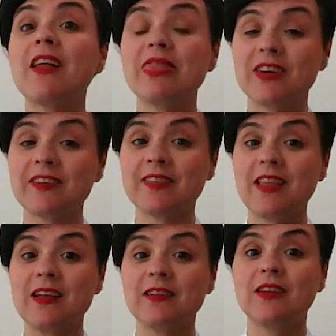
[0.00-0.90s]

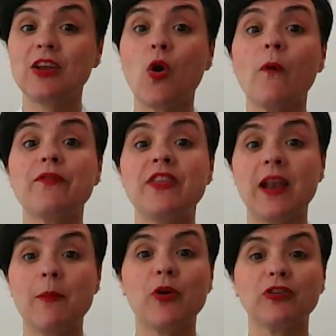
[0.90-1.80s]
understanding of
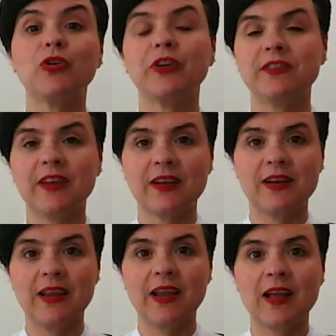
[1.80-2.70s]
the laboratory
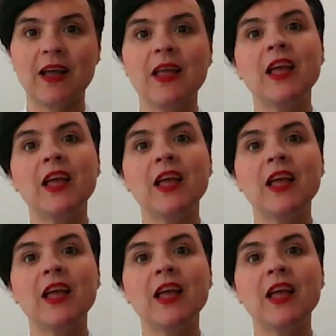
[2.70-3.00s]
technique,